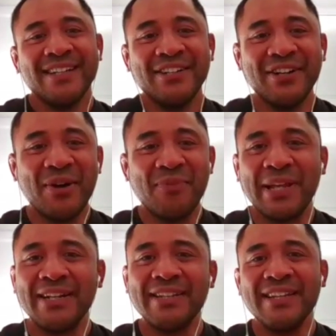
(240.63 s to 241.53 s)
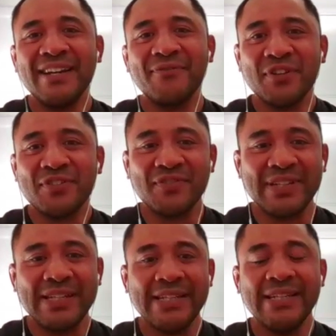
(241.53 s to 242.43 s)
I played in the first
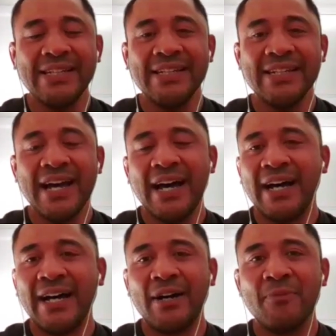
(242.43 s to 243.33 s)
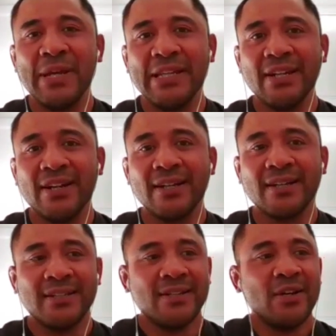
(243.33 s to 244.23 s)
15, and then I
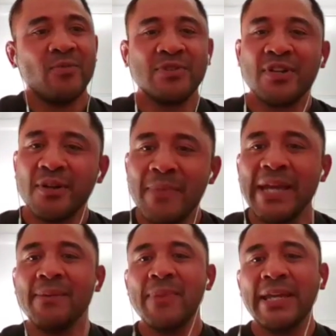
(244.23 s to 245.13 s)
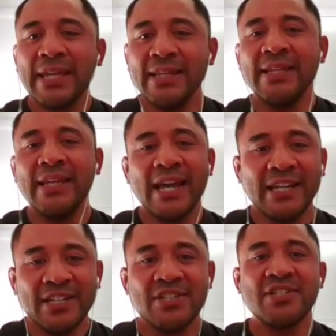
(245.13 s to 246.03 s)
was kind of making the
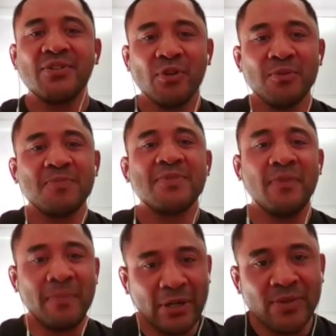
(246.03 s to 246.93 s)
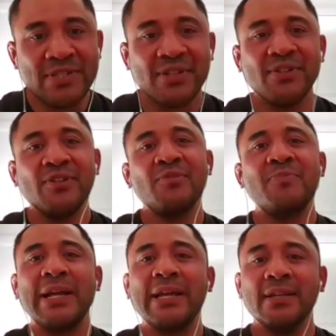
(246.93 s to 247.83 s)
age groups for Manawatu,
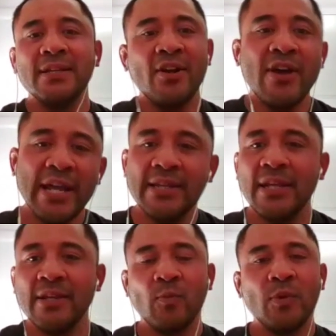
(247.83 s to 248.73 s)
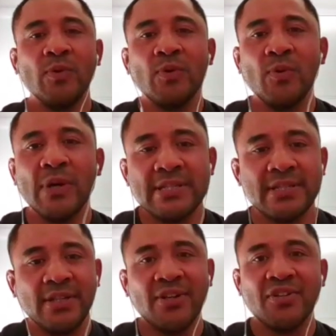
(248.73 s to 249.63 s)
playing, and we were
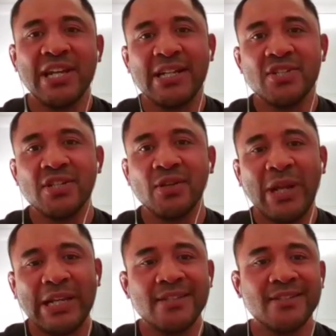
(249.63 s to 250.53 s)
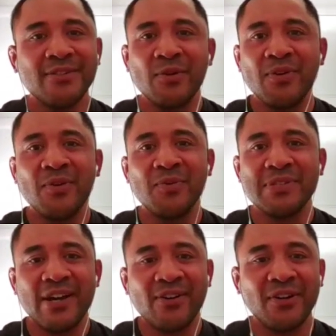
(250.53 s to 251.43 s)
always, challenging Wellington, who
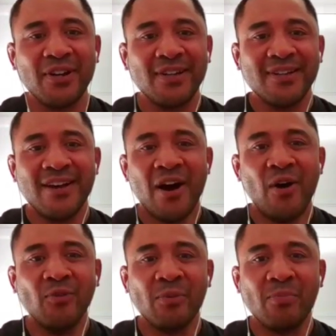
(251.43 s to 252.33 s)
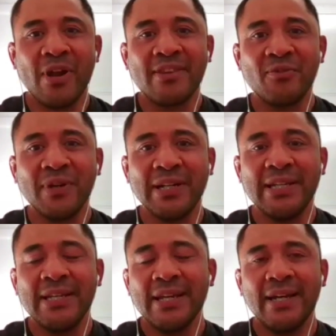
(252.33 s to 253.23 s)
was our kind of older brother,
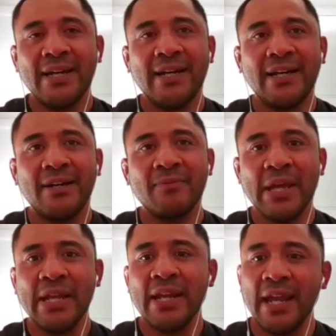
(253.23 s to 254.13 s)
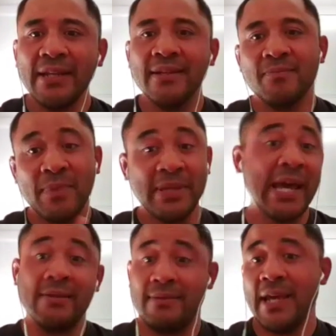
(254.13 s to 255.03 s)
really. But
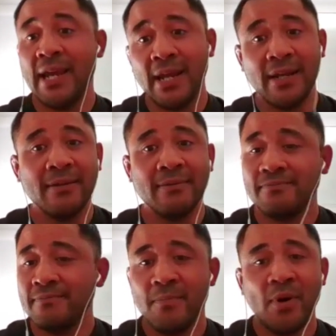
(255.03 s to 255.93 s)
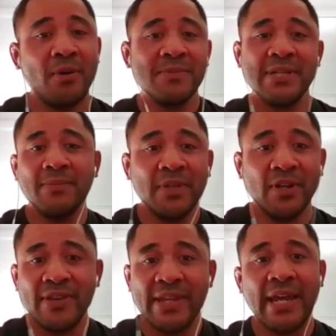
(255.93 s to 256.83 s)
they had a bomb team.
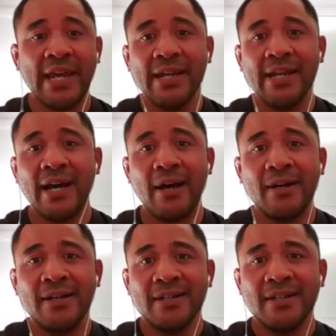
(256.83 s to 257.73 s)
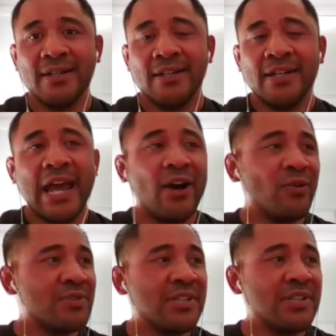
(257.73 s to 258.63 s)
They had our
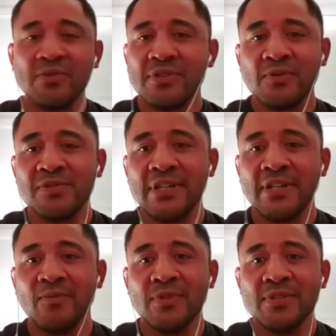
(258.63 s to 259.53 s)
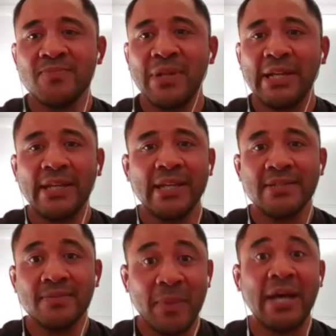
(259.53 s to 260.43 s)
secondary school's team was playing
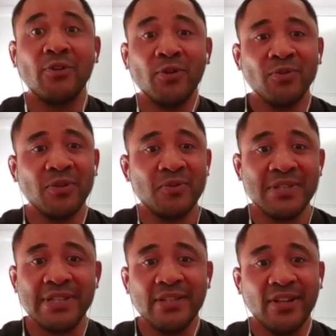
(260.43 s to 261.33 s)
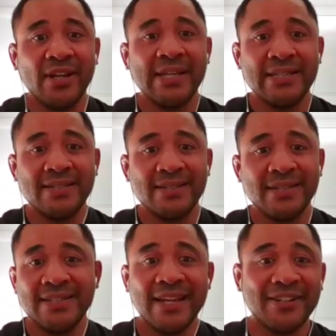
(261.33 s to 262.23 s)
against Manu, who was in,
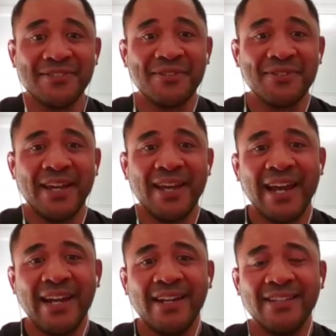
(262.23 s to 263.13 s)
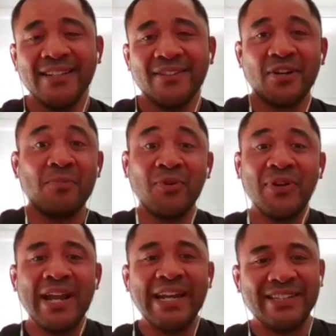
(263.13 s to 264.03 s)
he's 82, kind of
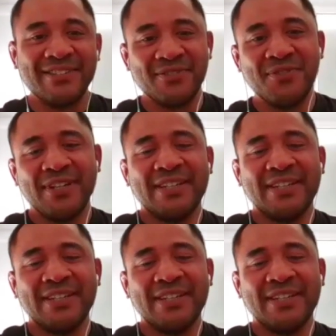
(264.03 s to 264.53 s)
born in 82.